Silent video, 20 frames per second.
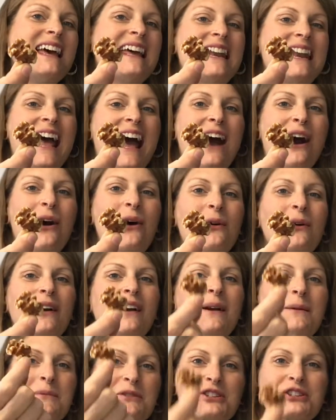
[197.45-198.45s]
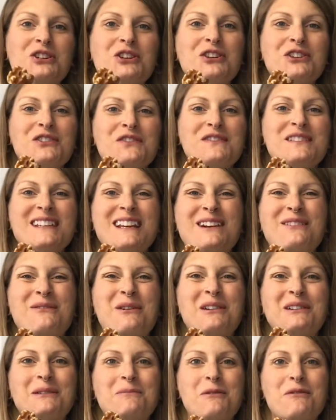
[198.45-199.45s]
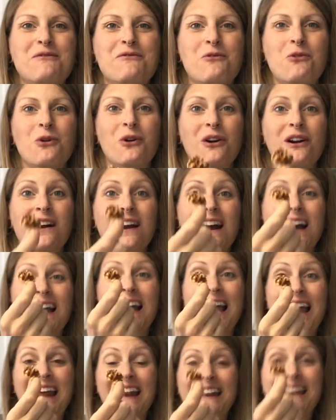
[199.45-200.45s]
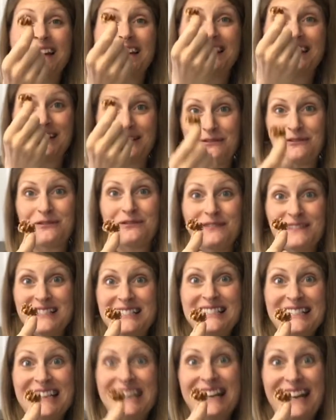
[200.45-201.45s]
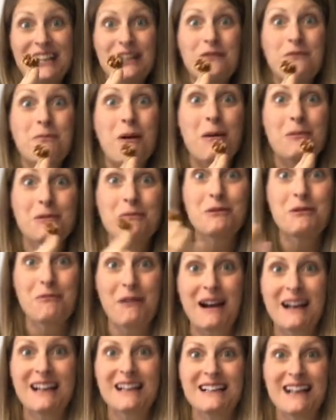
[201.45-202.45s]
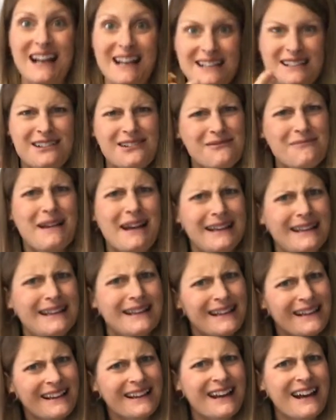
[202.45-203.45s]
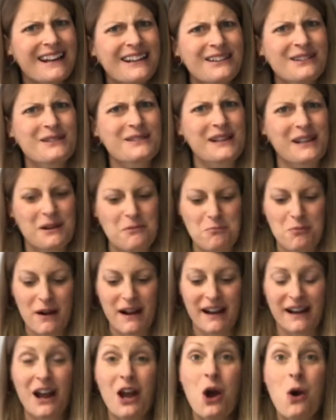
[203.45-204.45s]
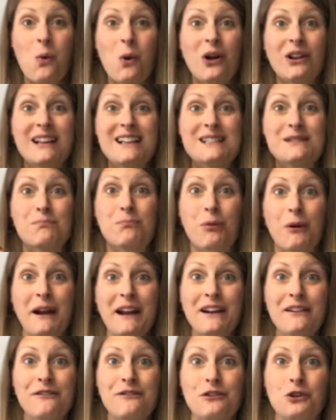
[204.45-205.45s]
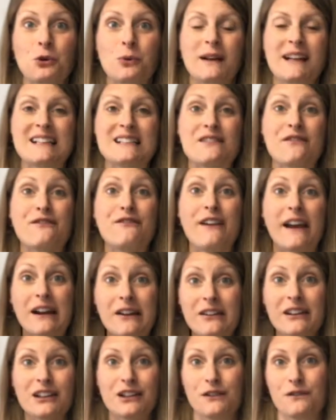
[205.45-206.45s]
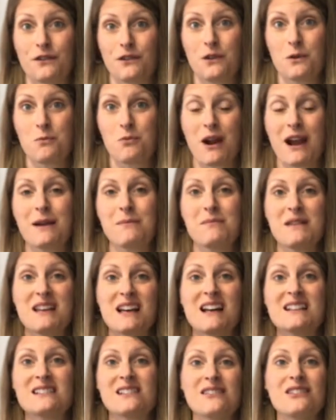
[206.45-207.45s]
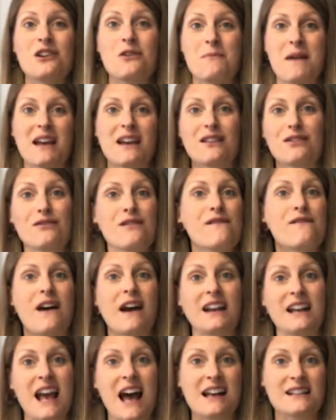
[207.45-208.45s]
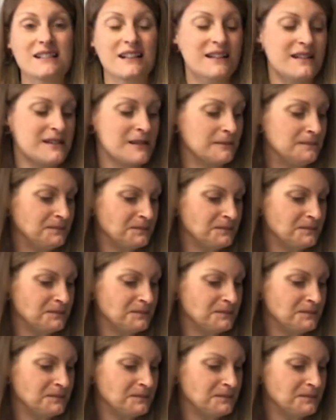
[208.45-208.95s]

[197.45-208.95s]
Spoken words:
Now, I'm sure you've seen a walnut before and you've probably recognized, oh man, yeah, it kind of looks like a brain. Well, it's brain food. It's very good for the brain because of the omega-3 fatty acids.